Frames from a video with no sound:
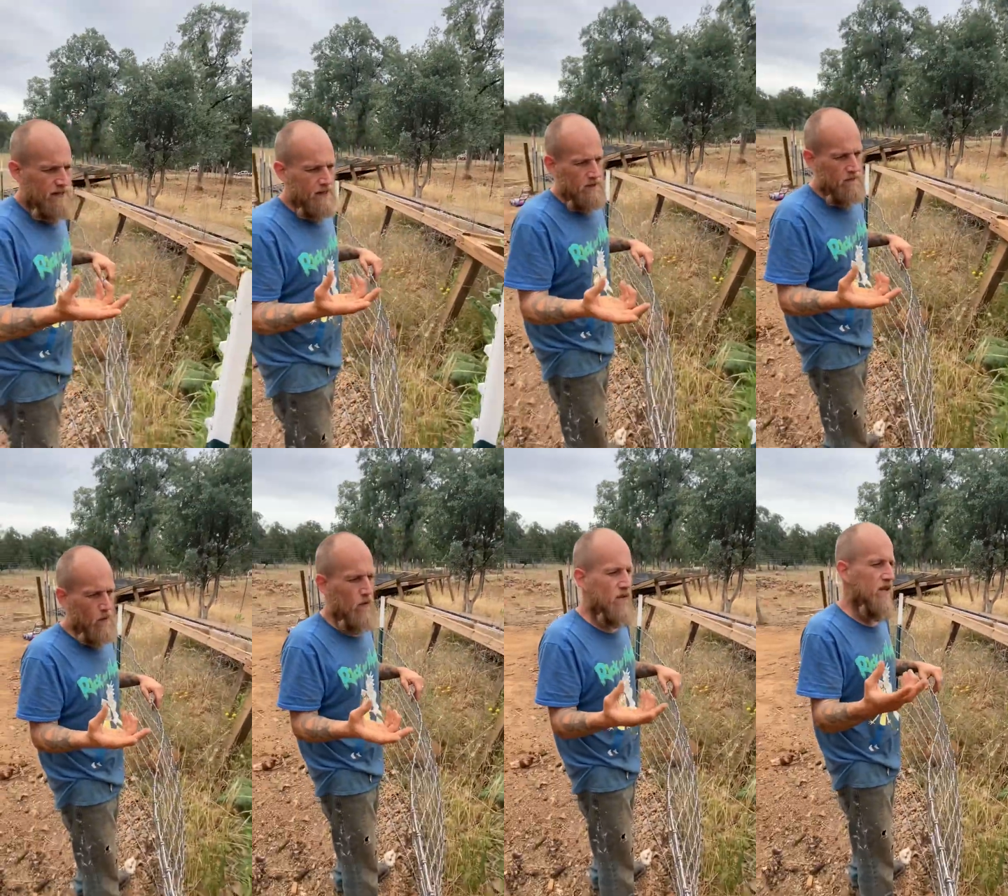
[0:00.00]
get your
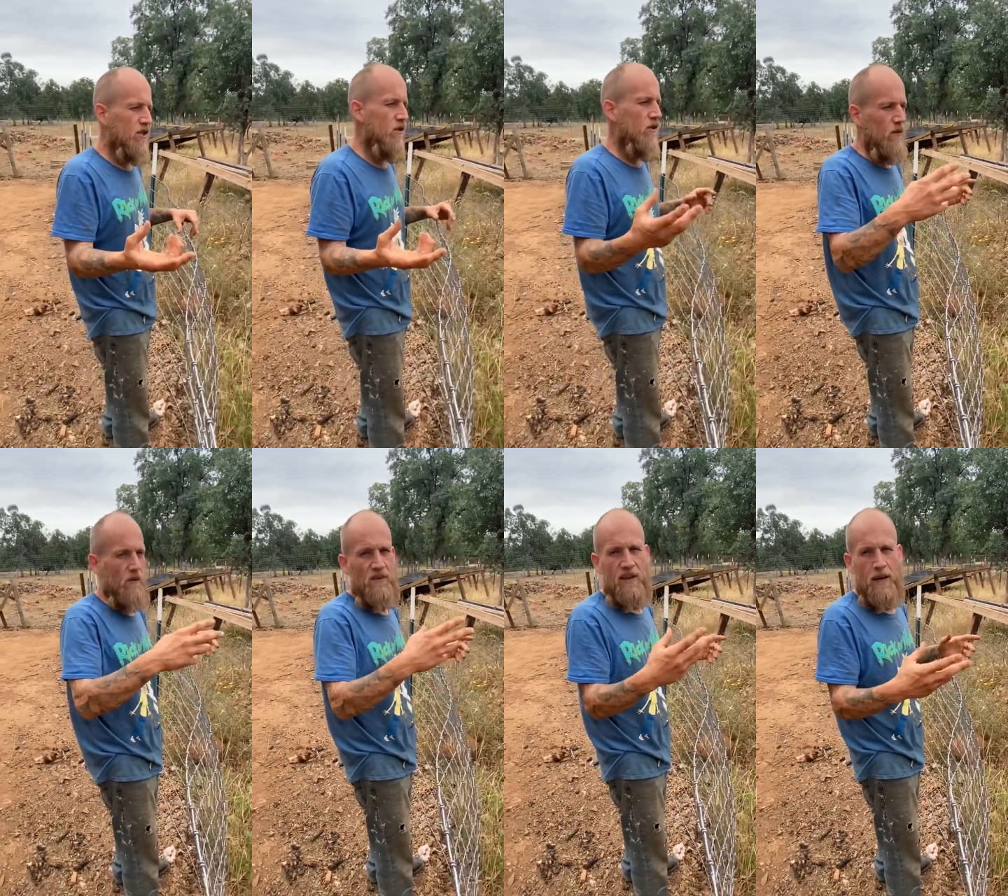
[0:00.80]
voltage, you do
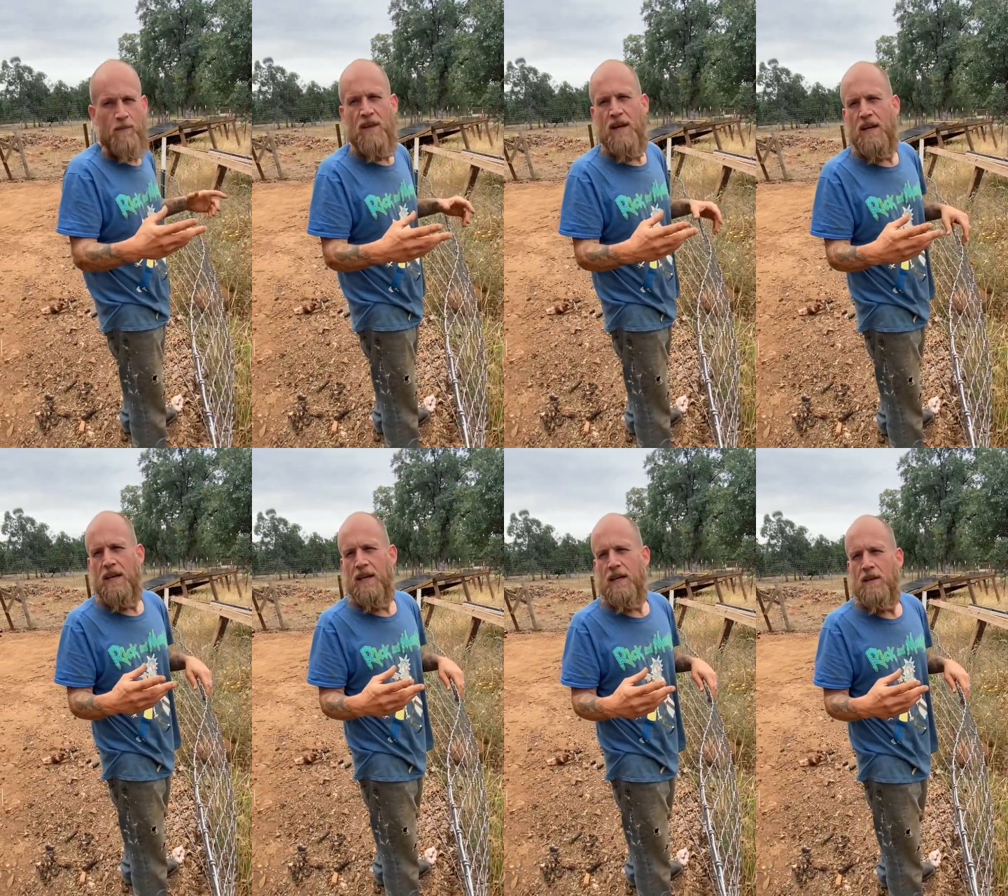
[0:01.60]
the same thing
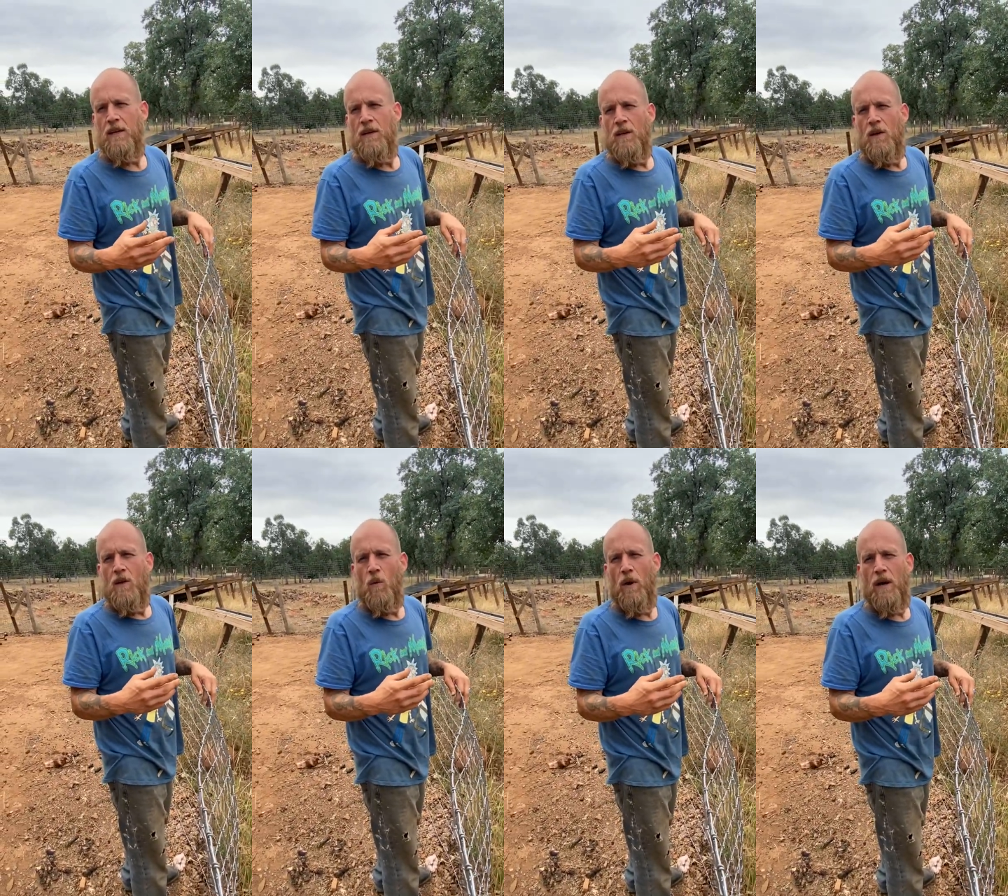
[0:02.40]
again
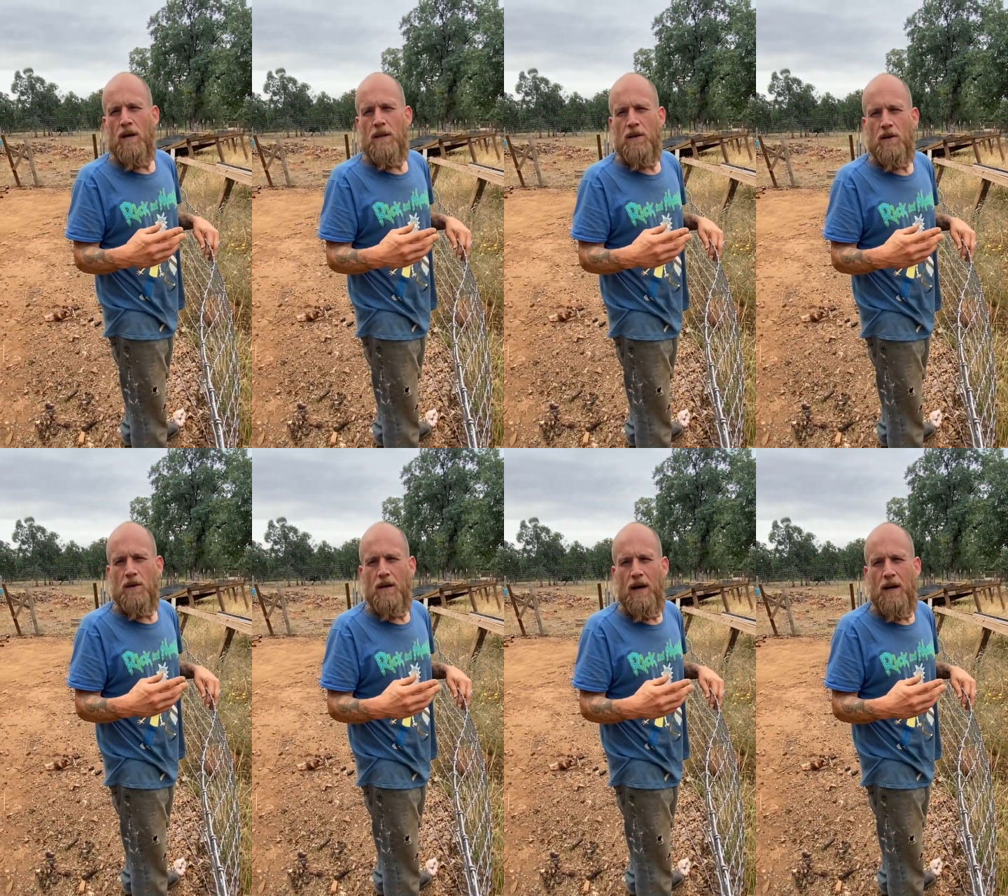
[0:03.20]
where
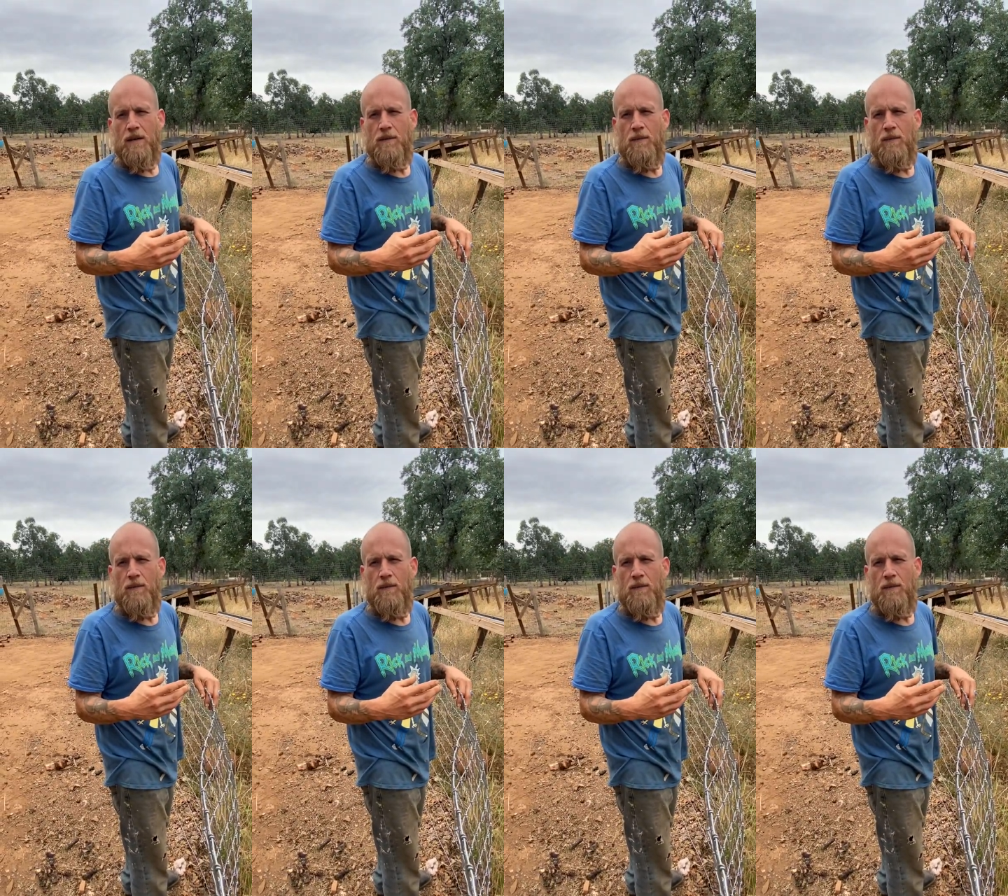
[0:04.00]
you're uh,